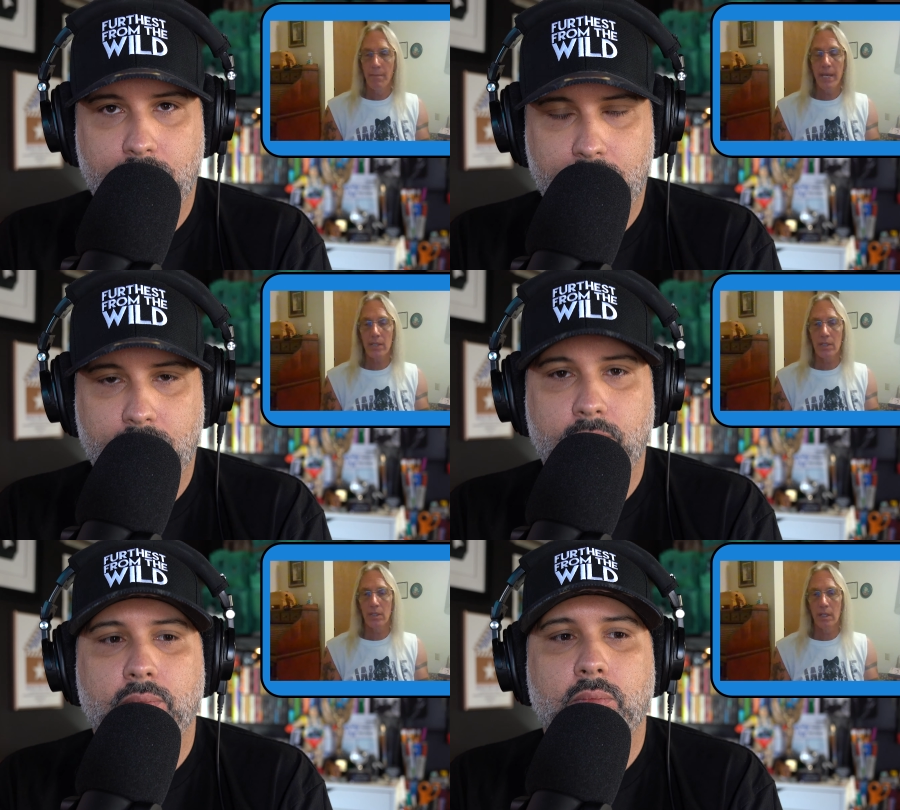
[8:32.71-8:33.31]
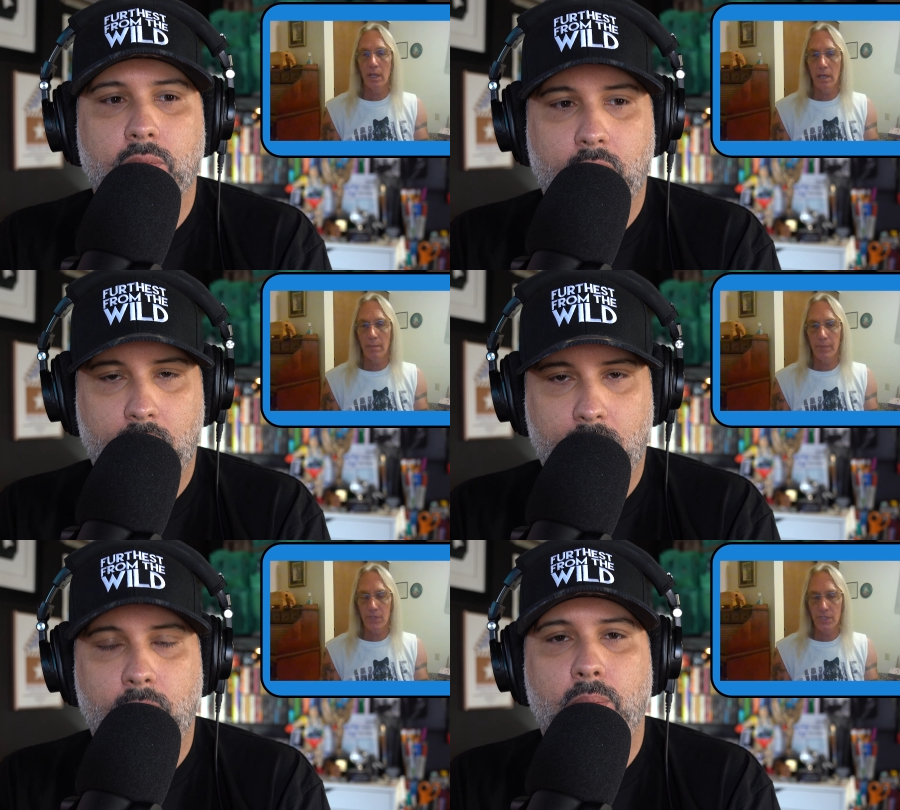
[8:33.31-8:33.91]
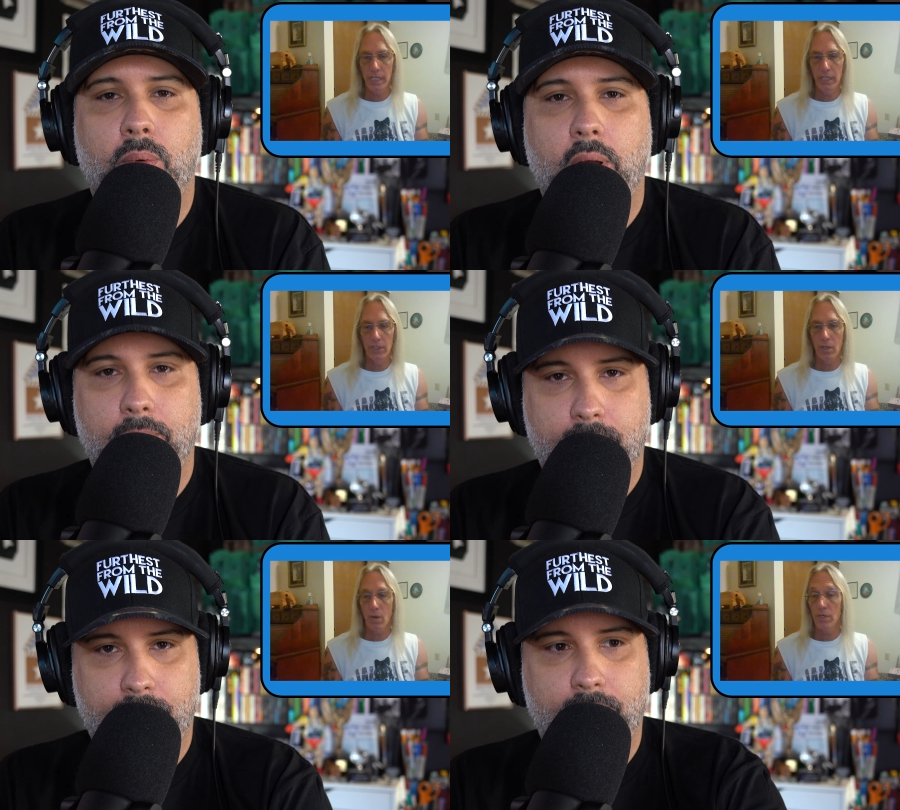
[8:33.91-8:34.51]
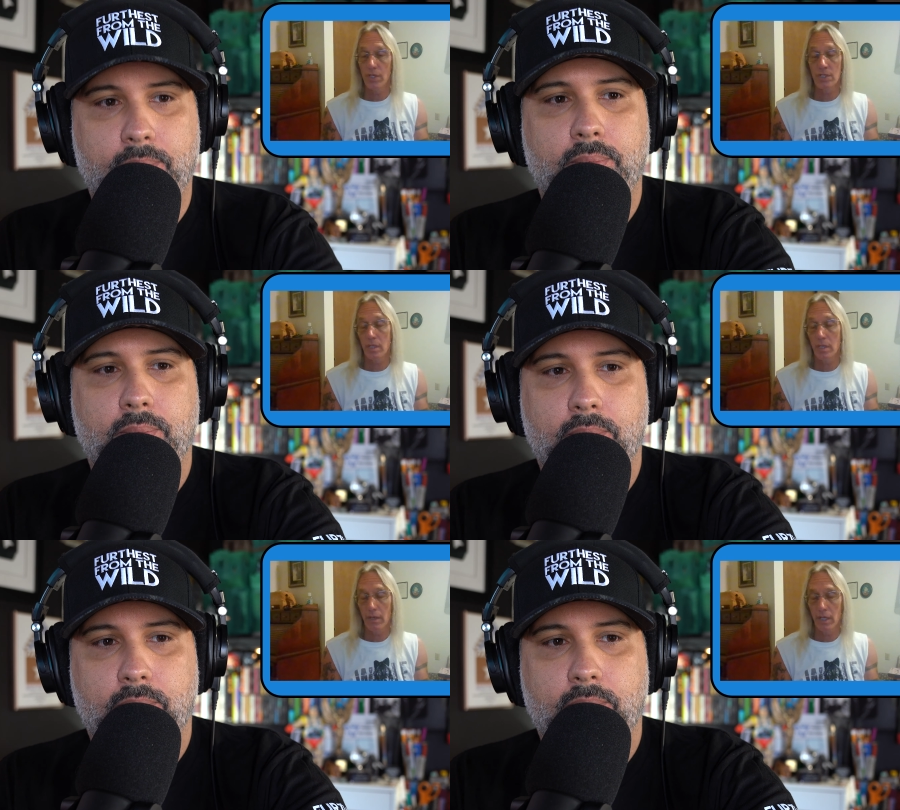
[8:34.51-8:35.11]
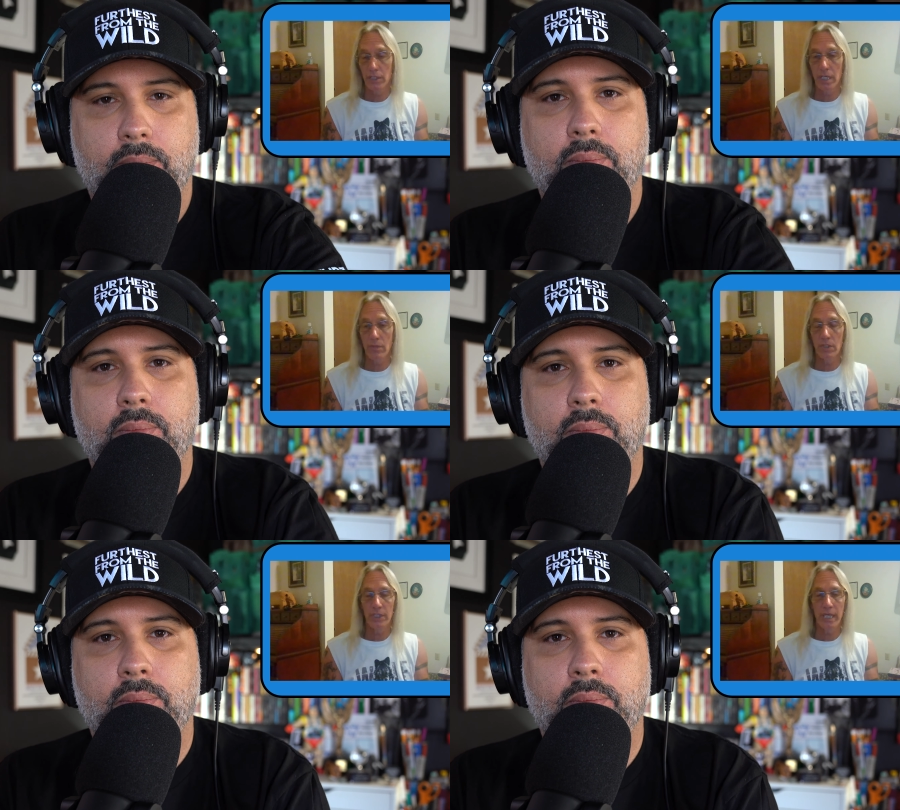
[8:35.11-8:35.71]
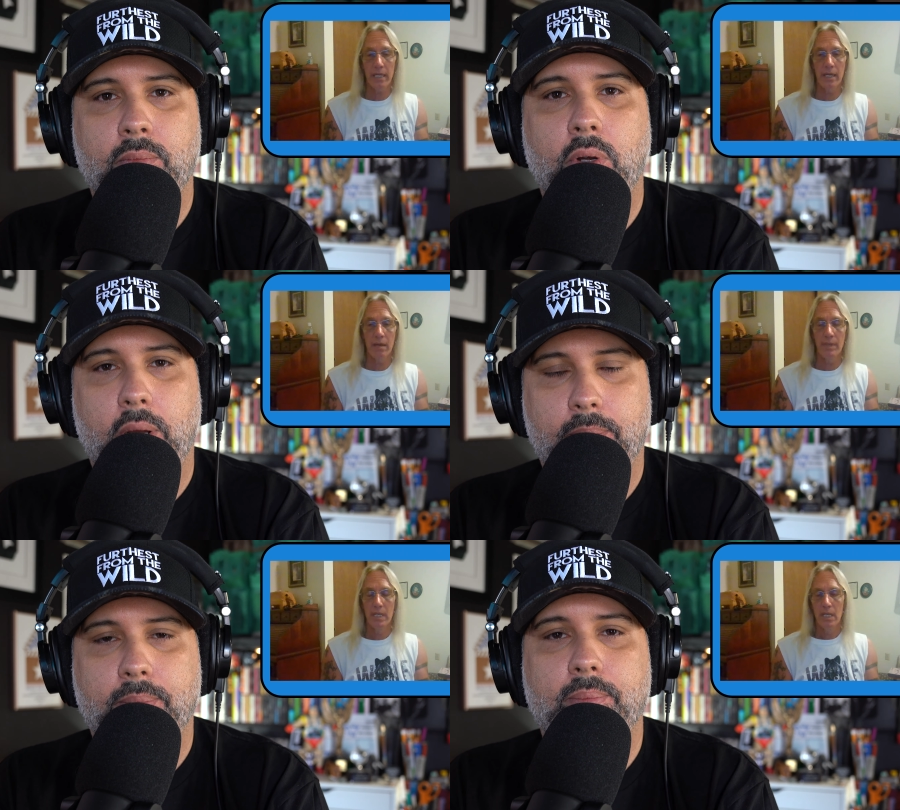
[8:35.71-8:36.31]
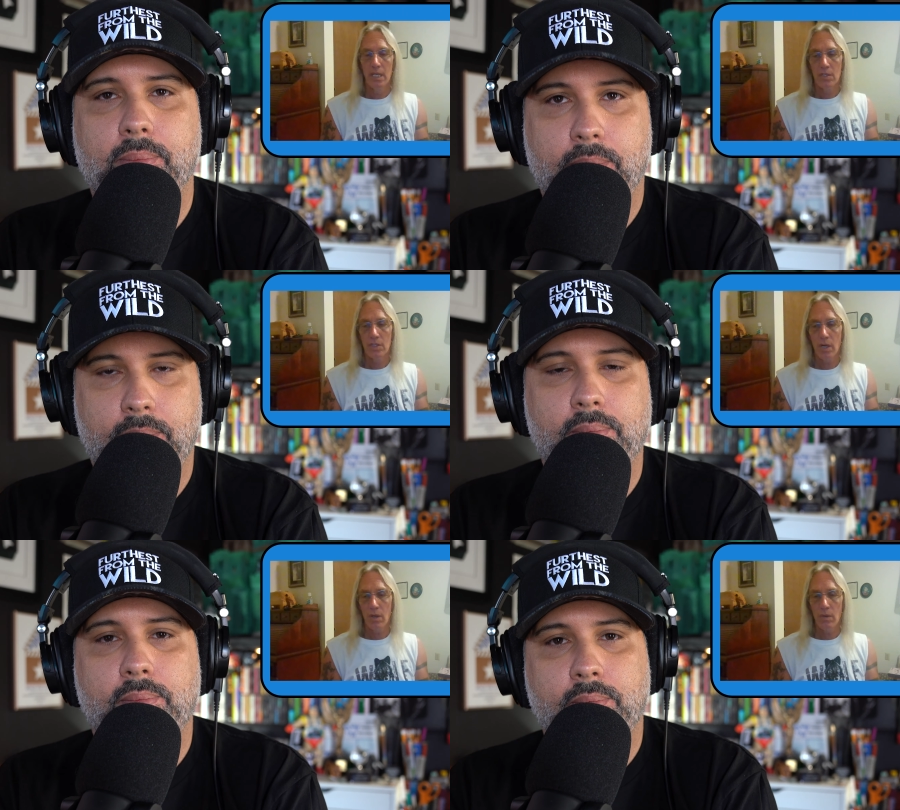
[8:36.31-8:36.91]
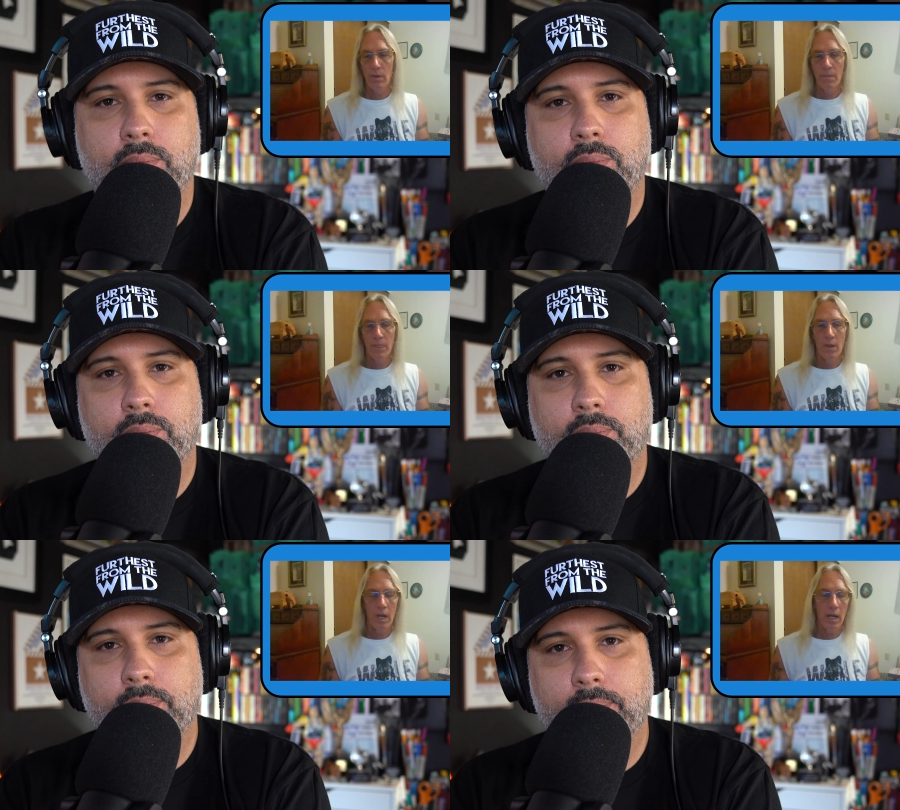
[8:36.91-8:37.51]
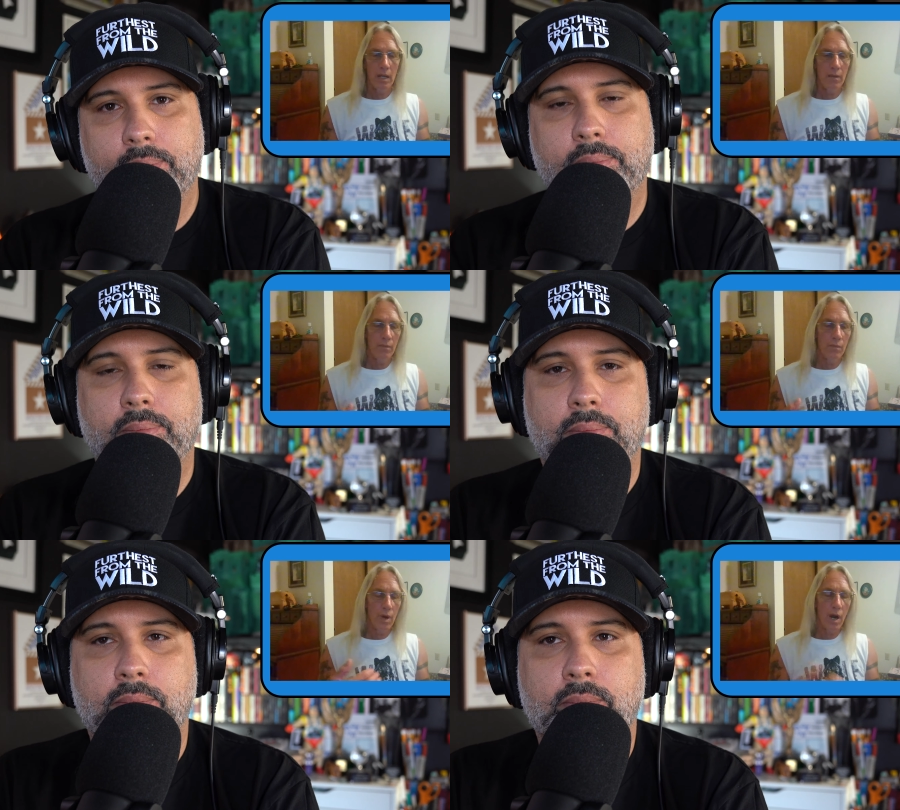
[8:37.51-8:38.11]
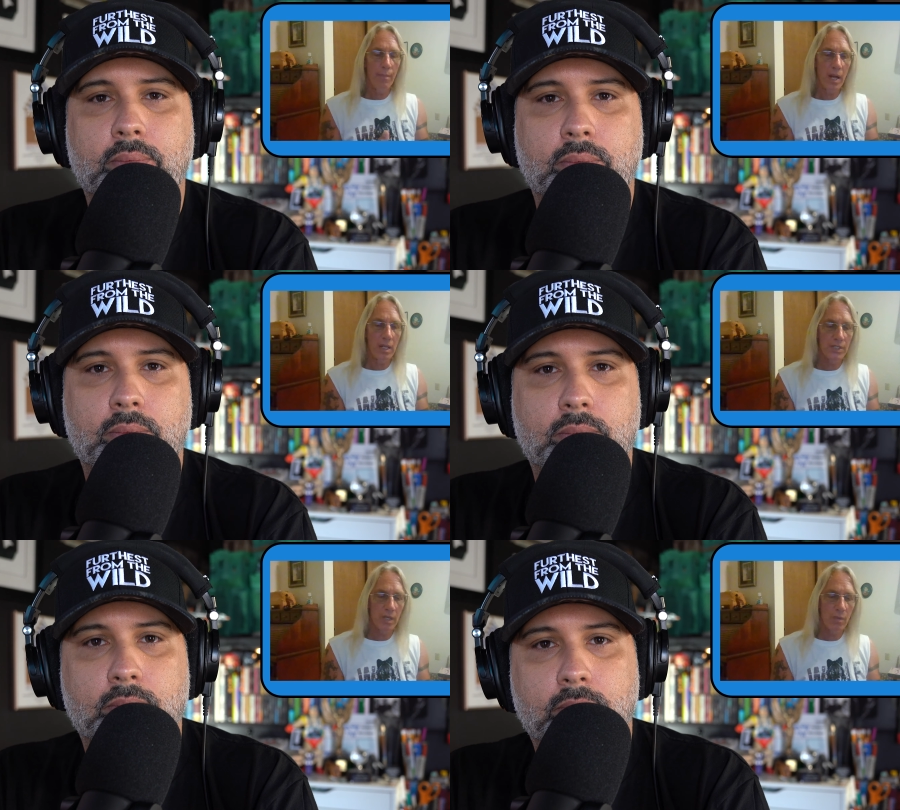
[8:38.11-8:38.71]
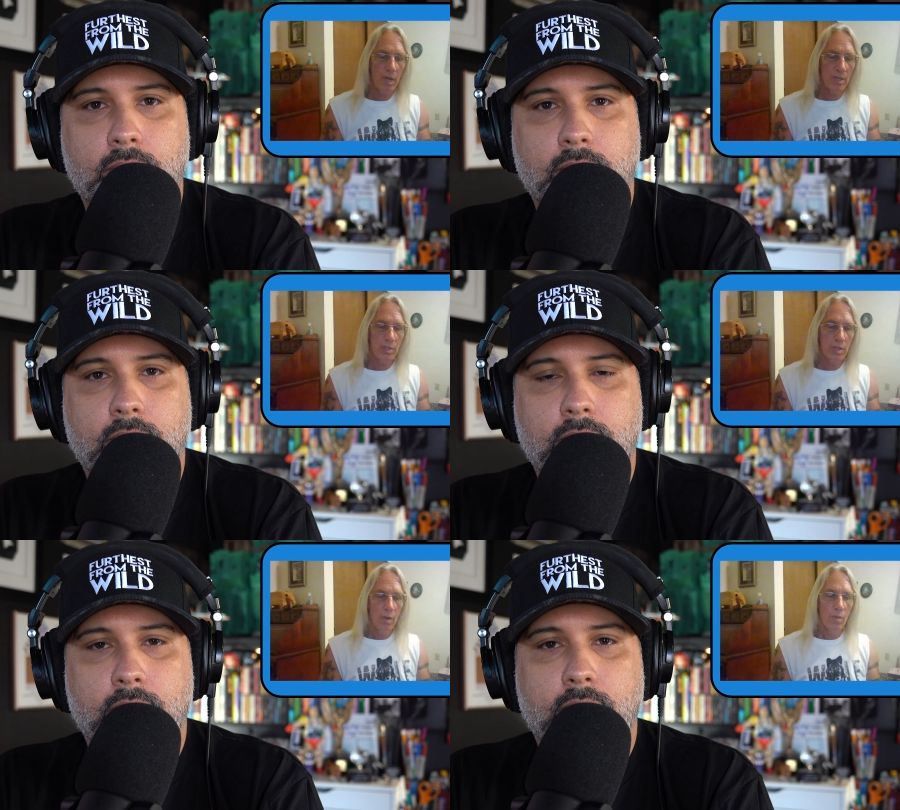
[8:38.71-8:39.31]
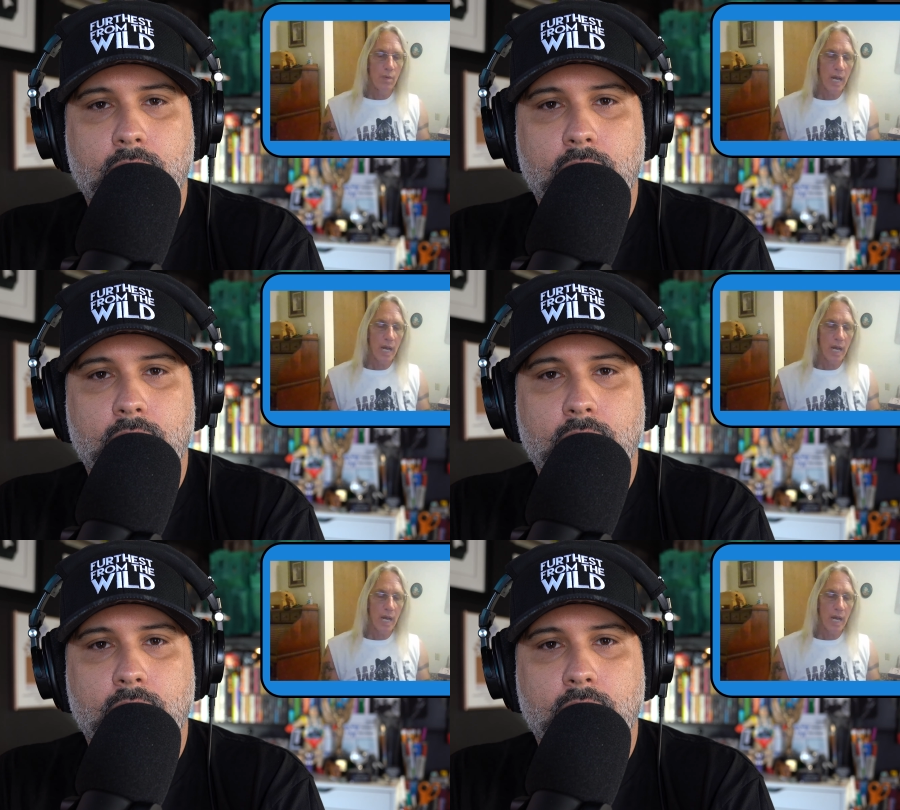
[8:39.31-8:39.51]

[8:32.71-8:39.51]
Speaker 1: medical uh, procedure right. or just a, a general checkup. So um, our policy was we're